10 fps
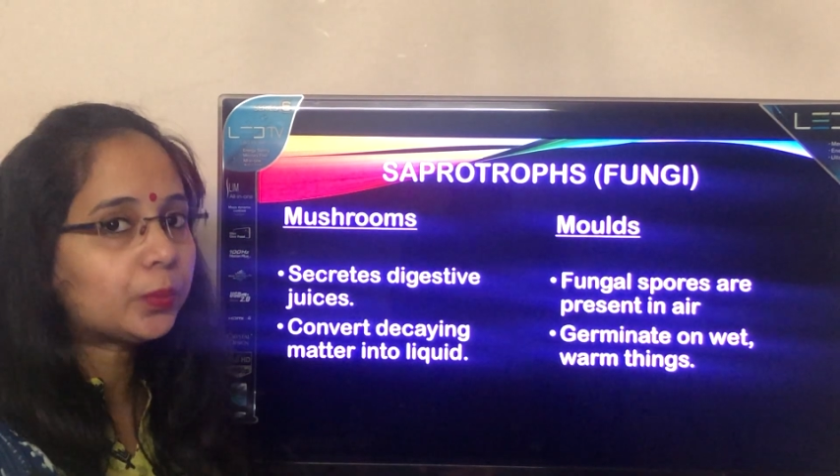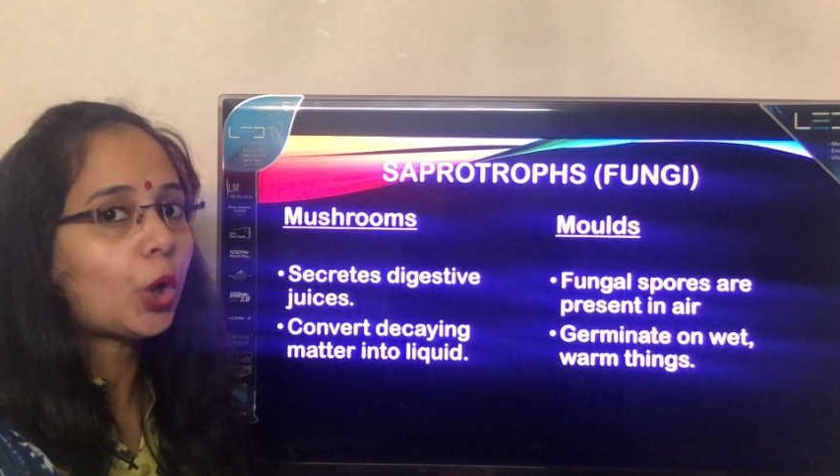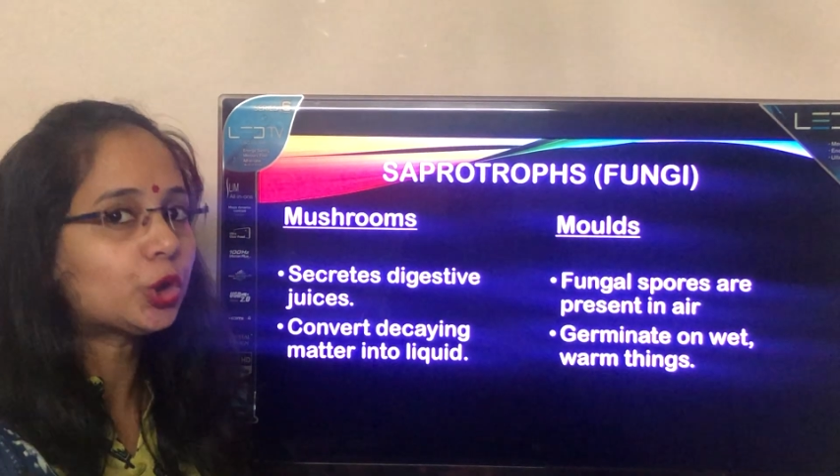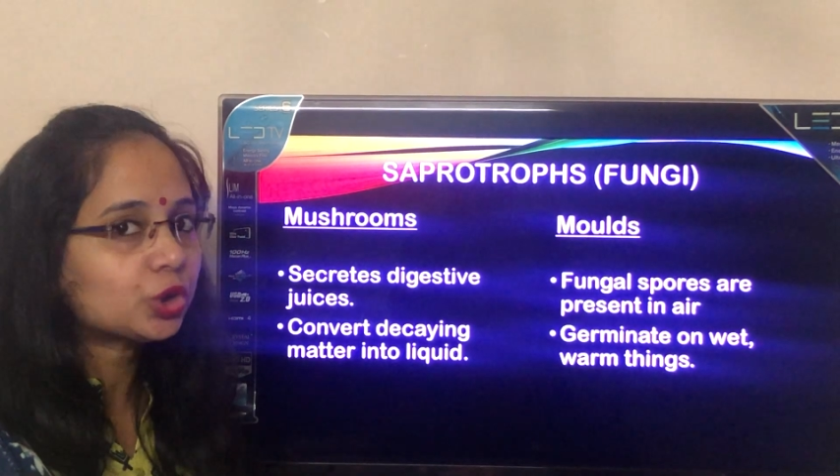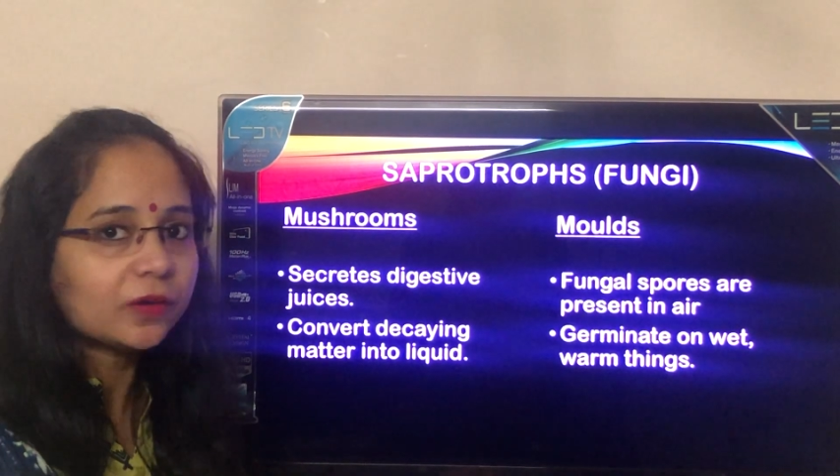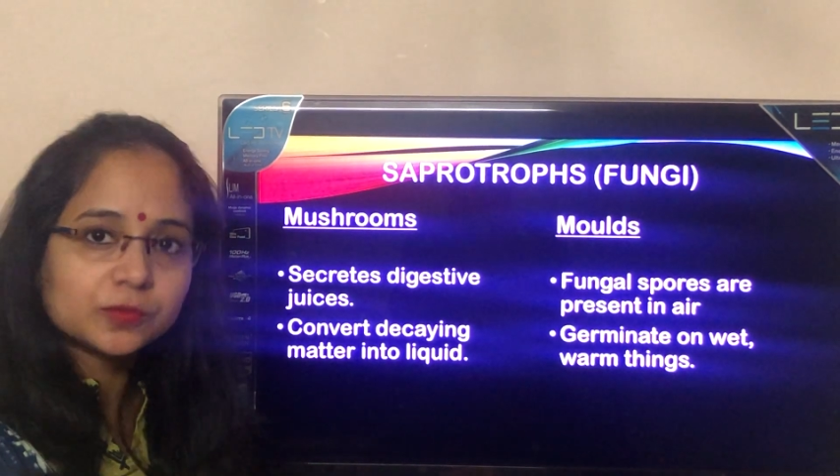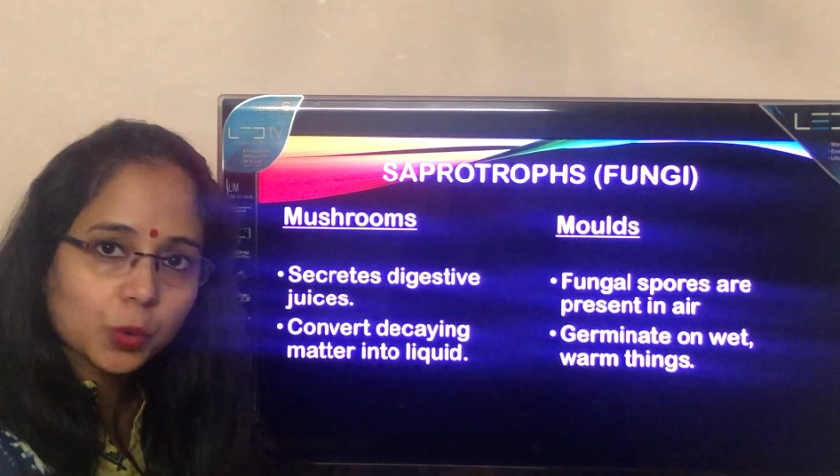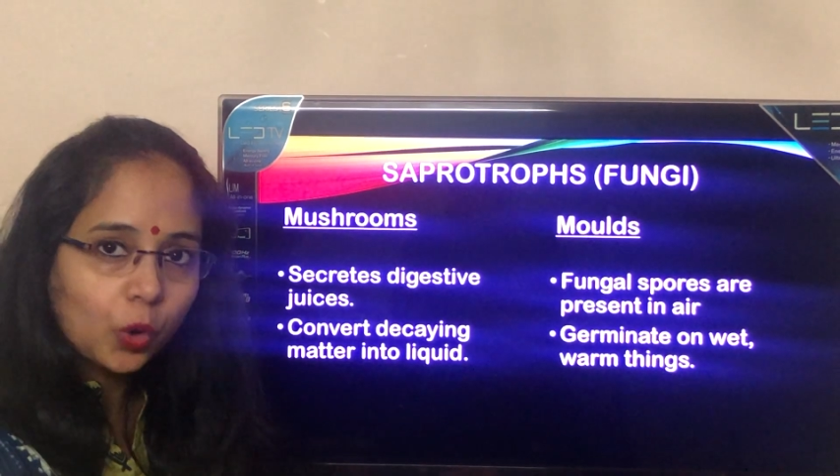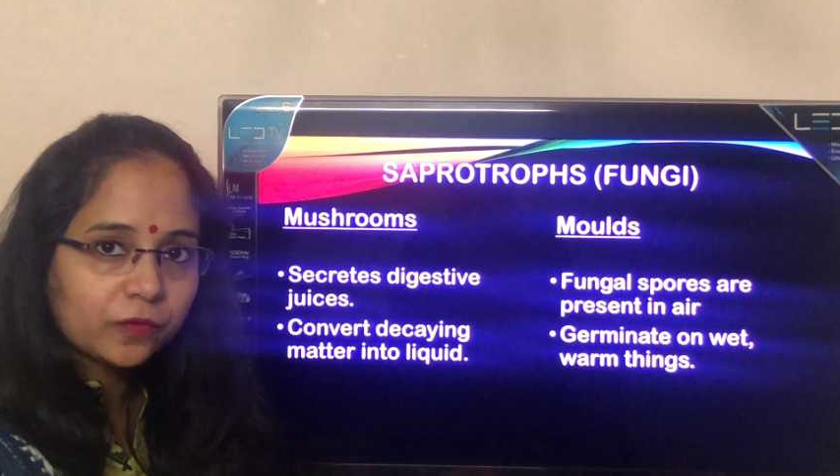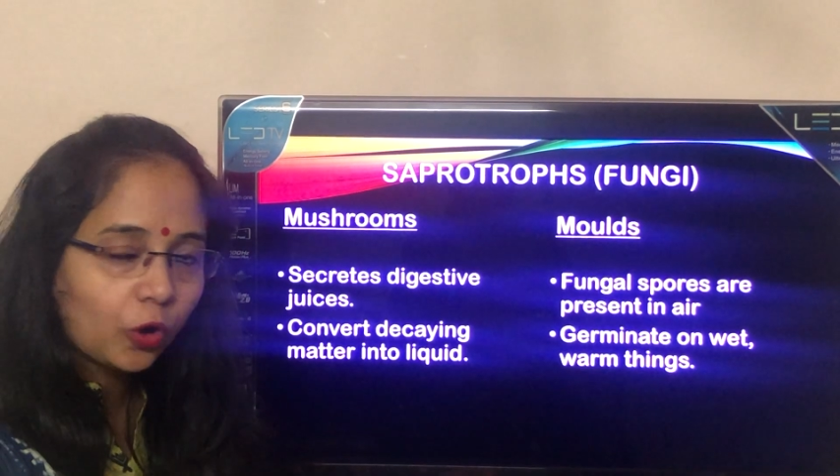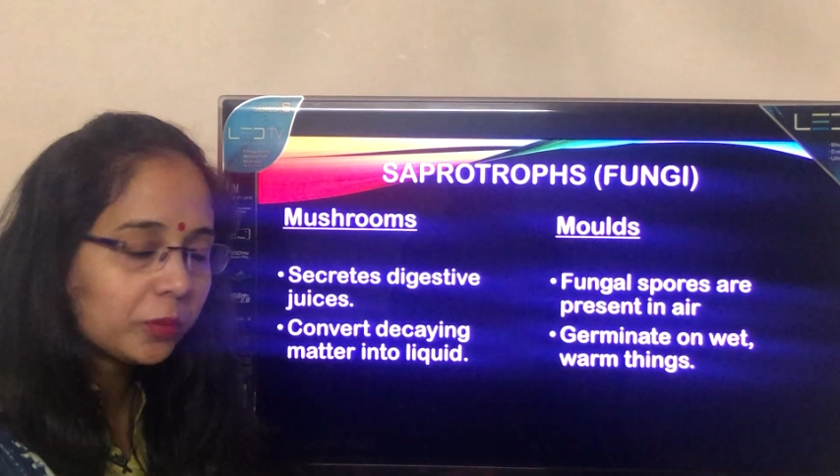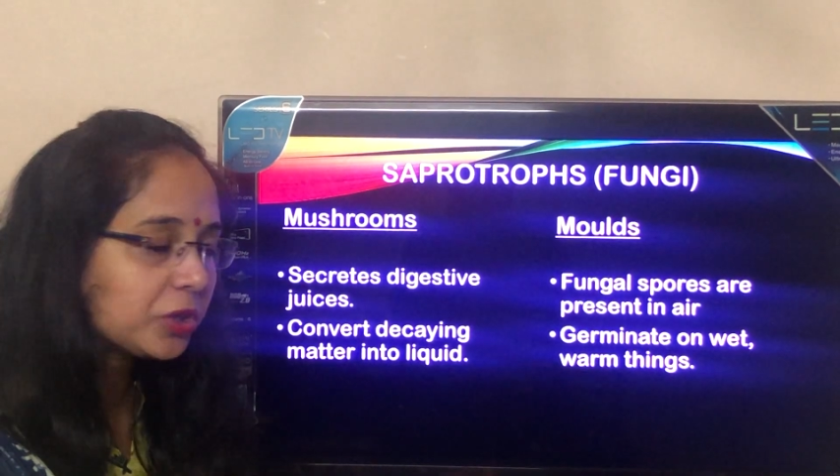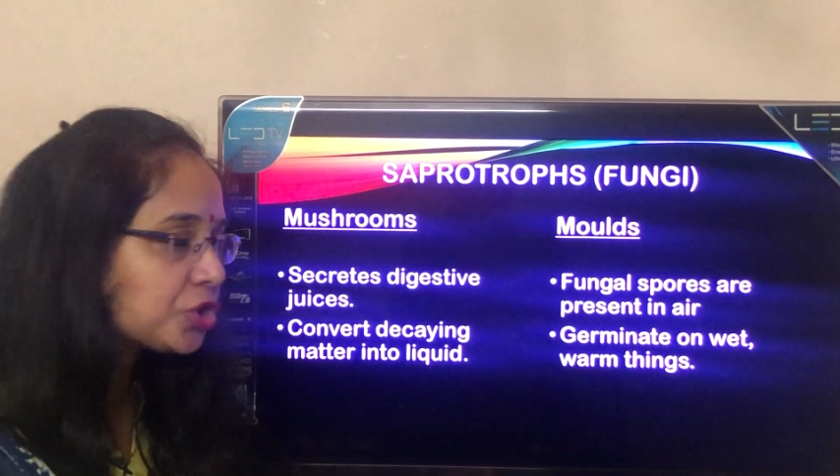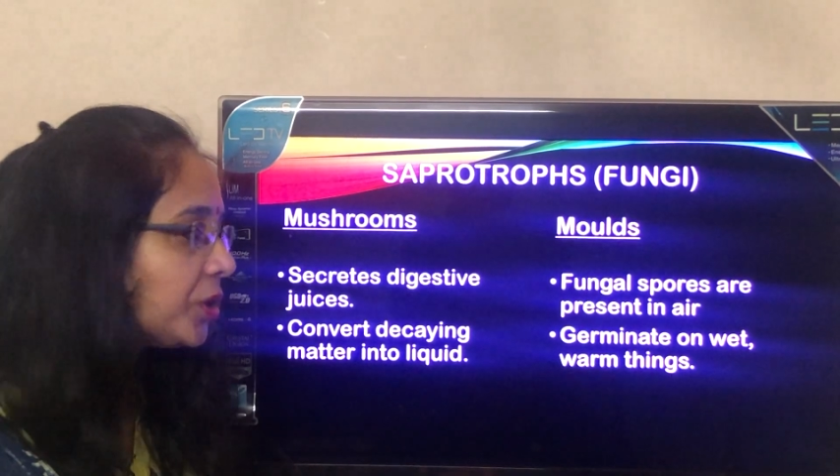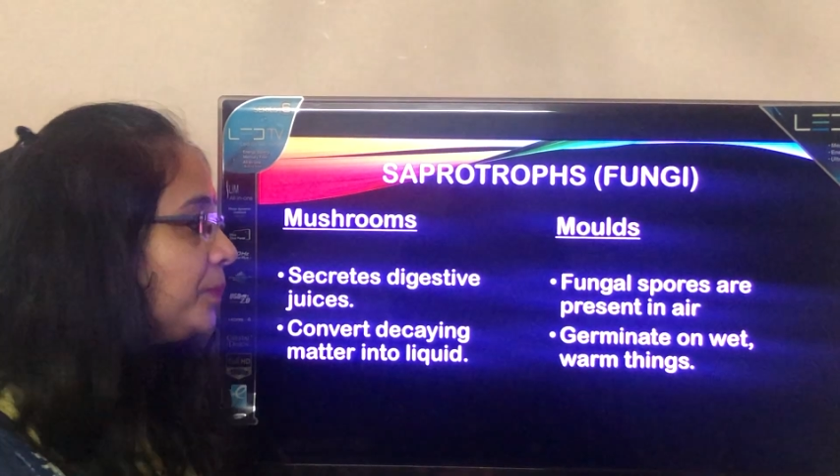the process of spore
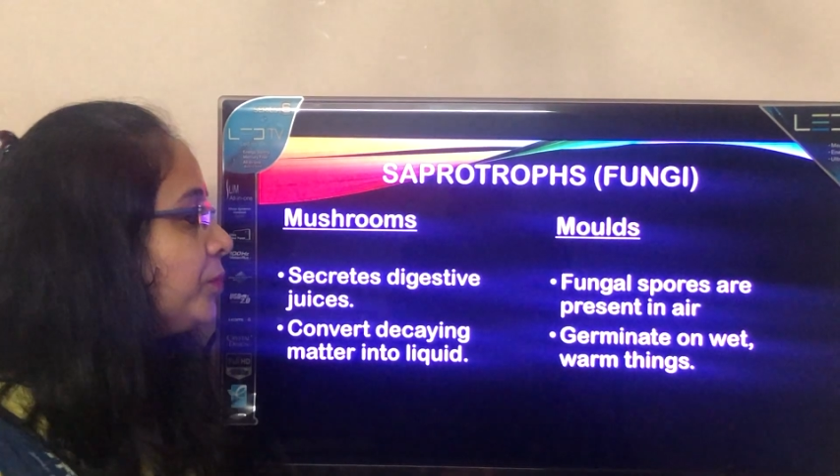formation.